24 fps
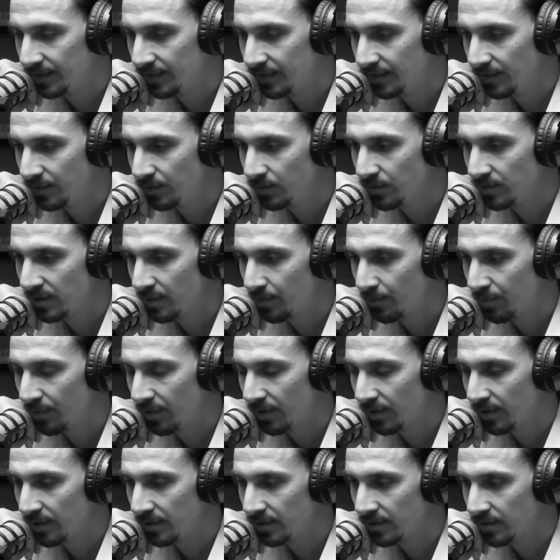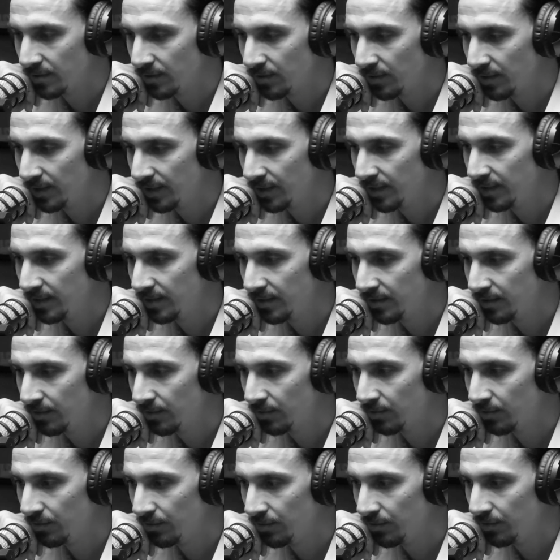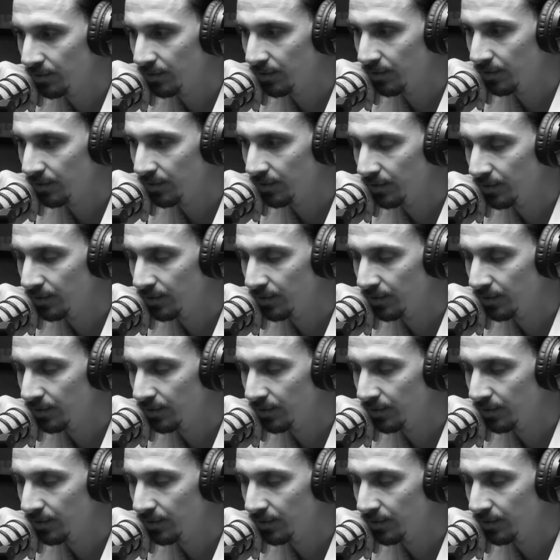use the products you need to